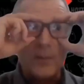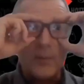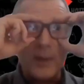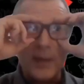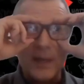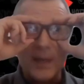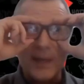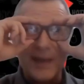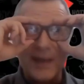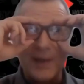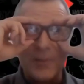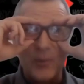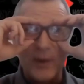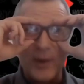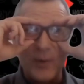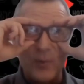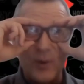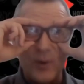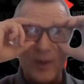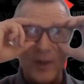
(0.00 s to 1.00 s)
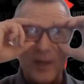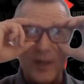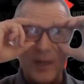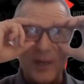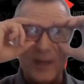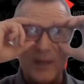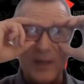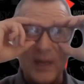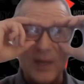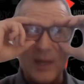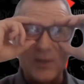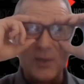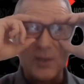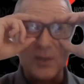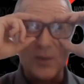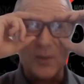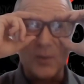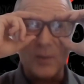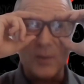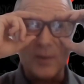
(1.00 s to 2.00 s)
we and we really need that
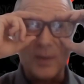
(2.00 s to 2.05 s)
too. You